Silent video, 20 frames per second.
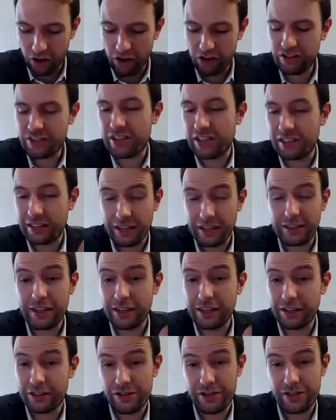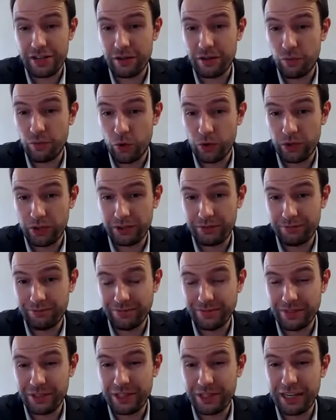locks and cut the electricity and water.
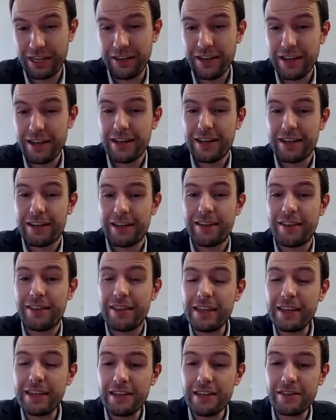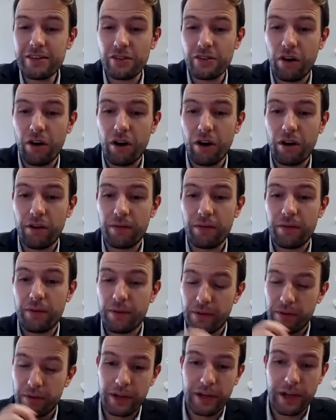Okay. These are
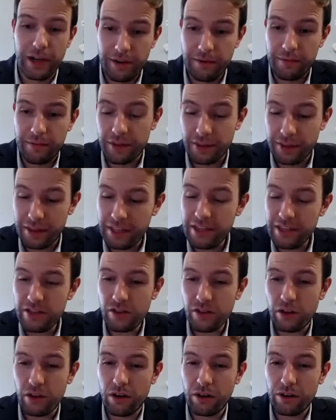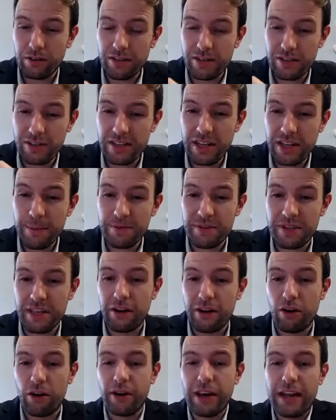steps
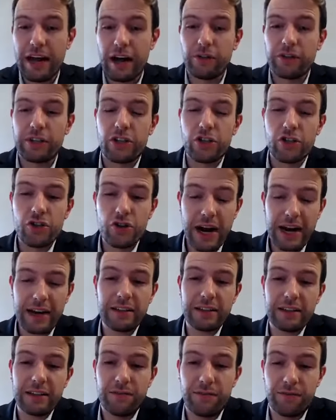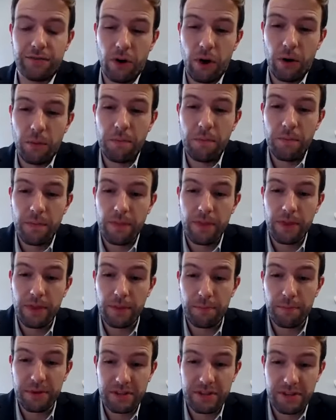that are now detracting from
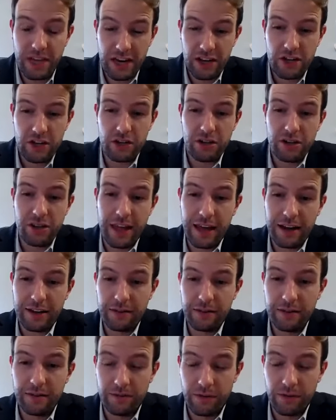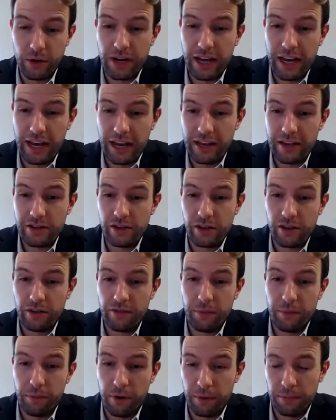the possession that Werner has
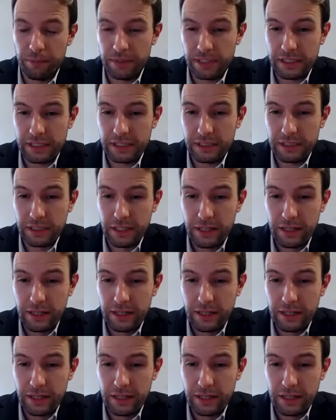of the property.